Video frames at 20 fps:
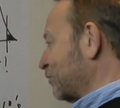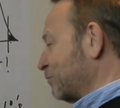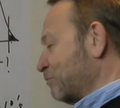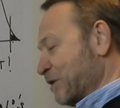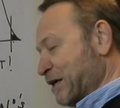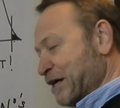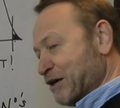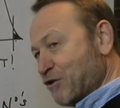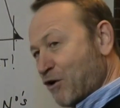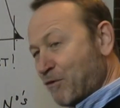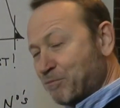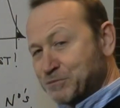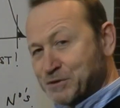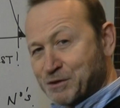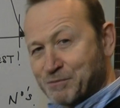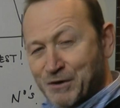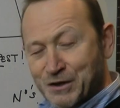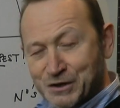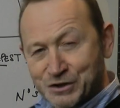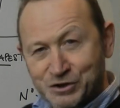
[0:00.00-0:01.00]
would be an
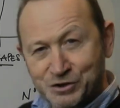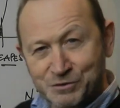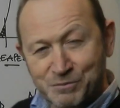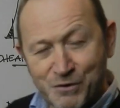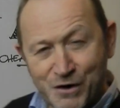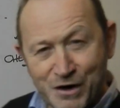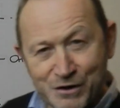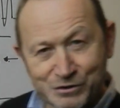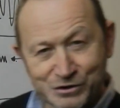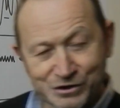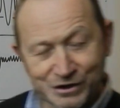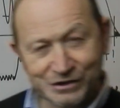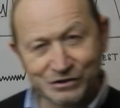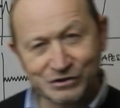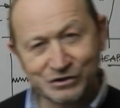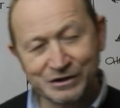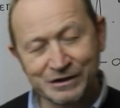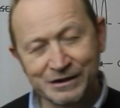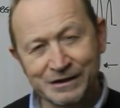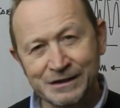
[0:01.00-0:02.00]
optimized
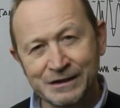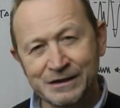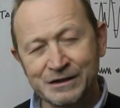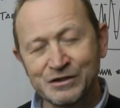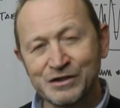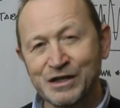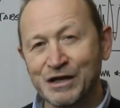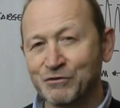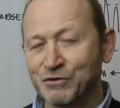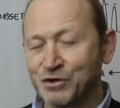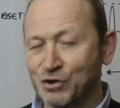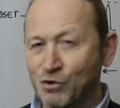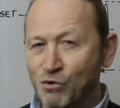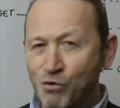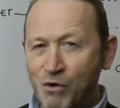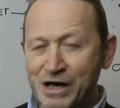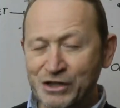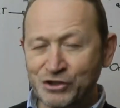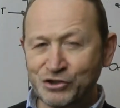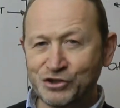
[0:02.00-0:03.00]
process. Now the
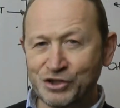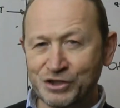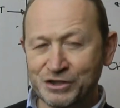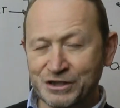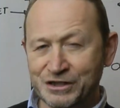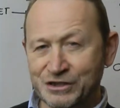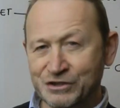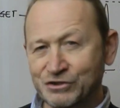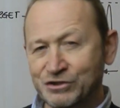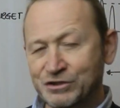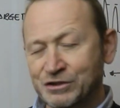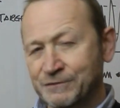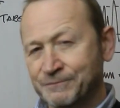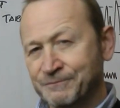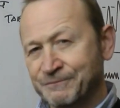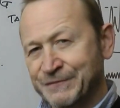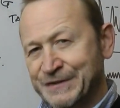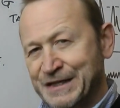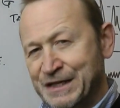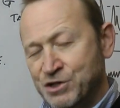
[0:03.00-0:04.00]
question is,
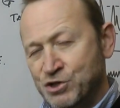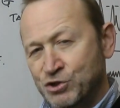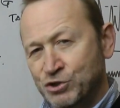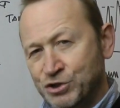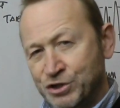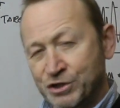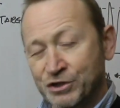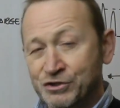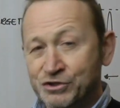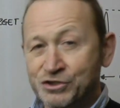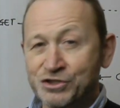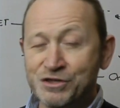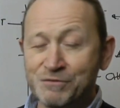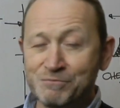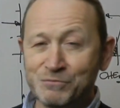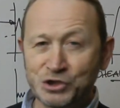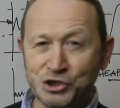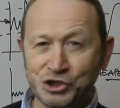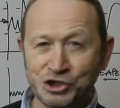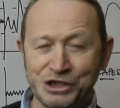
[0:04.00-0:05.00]
does the
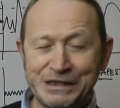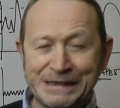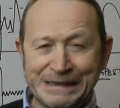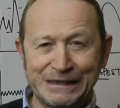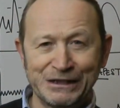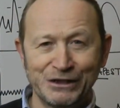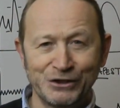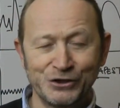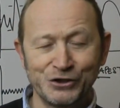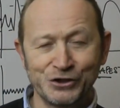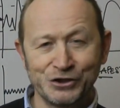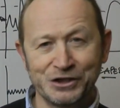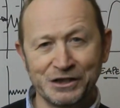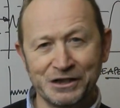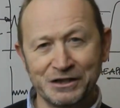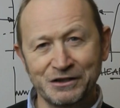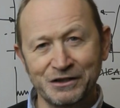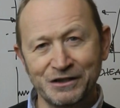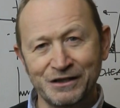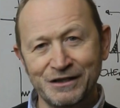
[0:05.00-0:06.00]
machine
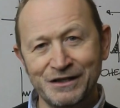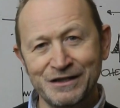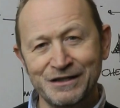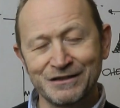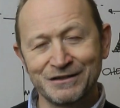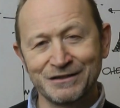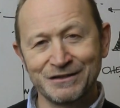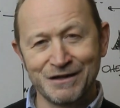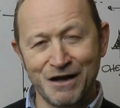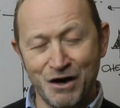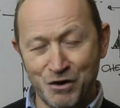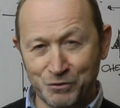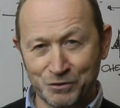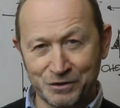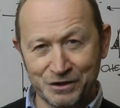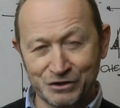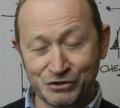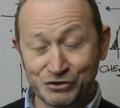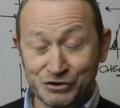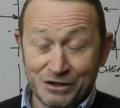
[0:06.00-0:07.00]
learning know
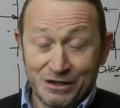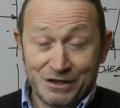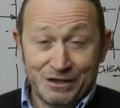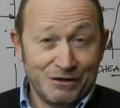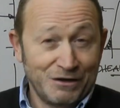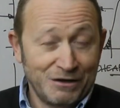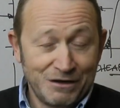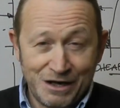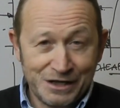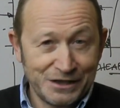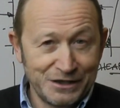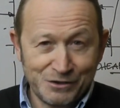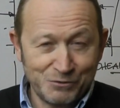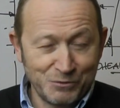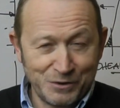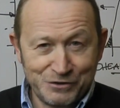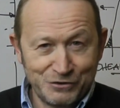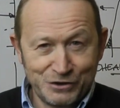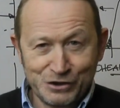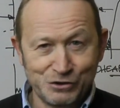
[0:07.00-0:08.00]
this? And I don't know
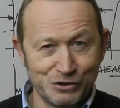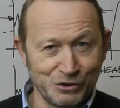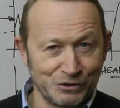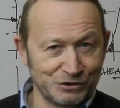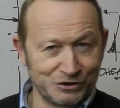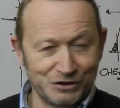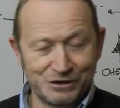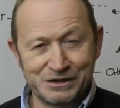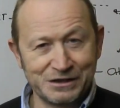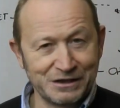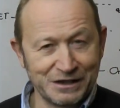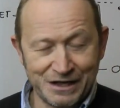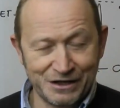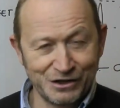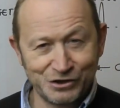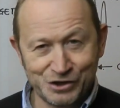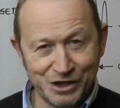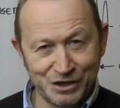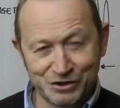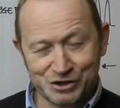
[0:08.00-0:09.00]
whether it does, I didn't get
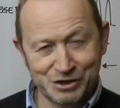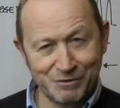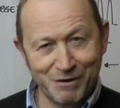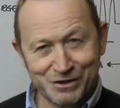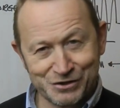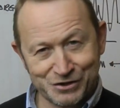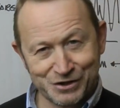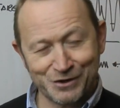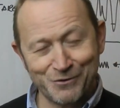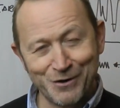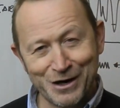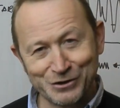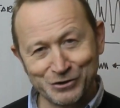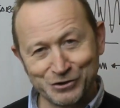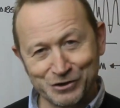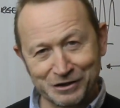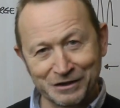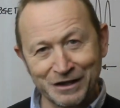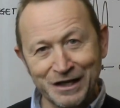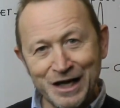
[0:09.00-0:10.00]
a chance to ask the
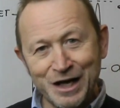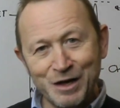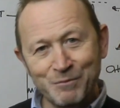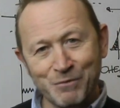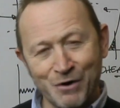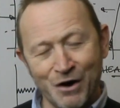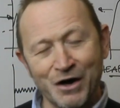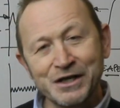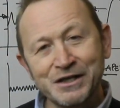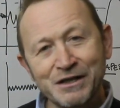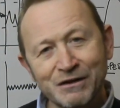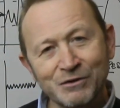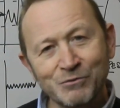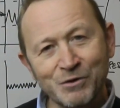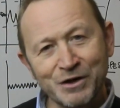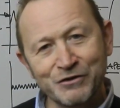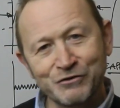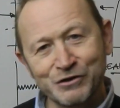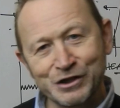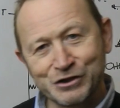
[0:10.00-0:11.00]
question but I don't know
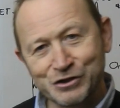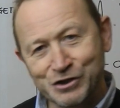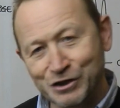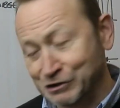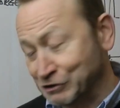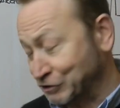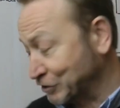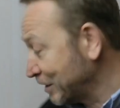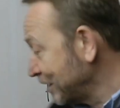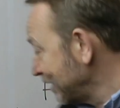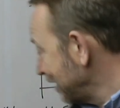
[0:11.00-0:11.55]
whether he does.